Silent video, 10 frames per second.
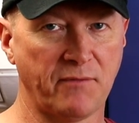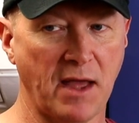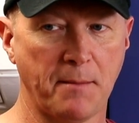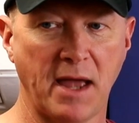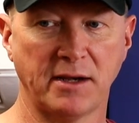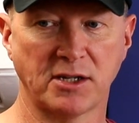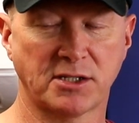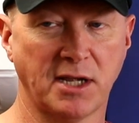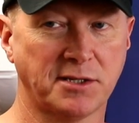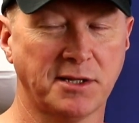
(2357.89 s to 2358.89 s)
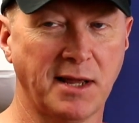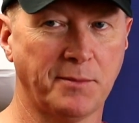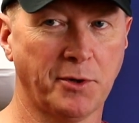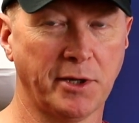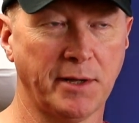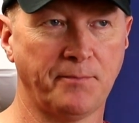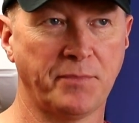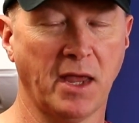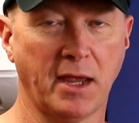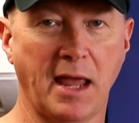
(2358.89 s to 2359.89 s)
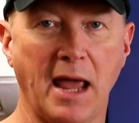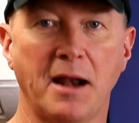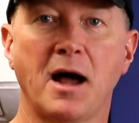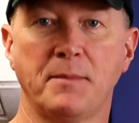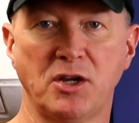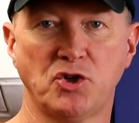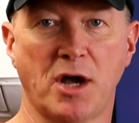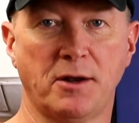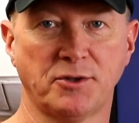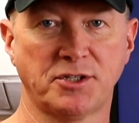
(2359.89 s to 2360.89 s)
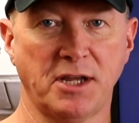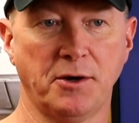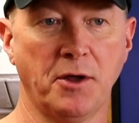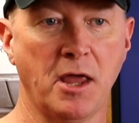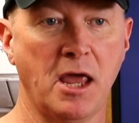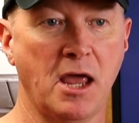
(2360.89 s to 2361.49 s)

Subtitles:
If that magnet sticks to that bullet, it cannot be shot on steel.